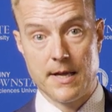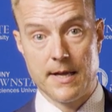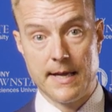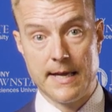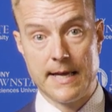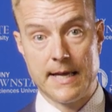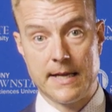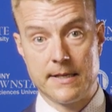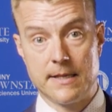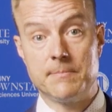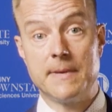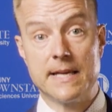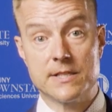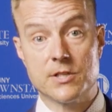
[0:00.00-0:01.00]
And it
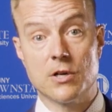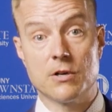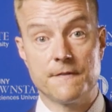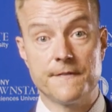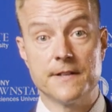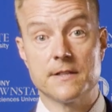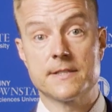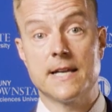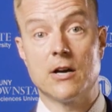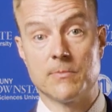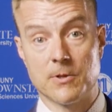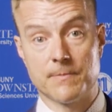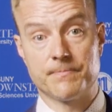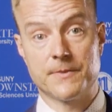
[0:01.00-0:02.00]
makes her feel
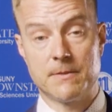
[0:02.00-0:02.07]
terrible.